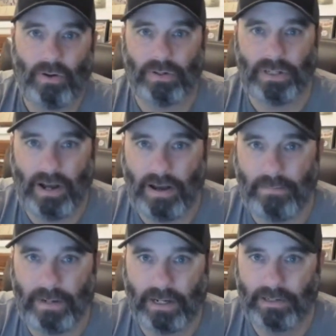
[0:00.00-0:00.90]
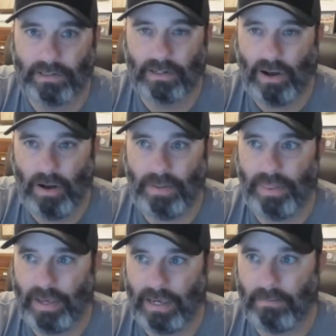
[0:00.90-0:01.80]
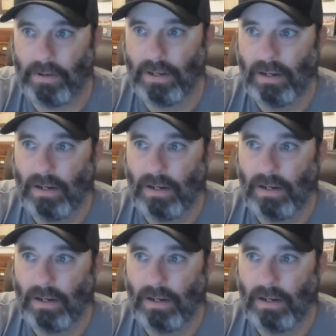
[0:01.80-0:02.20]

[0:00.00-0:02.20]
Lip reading: all the time because it's a common theme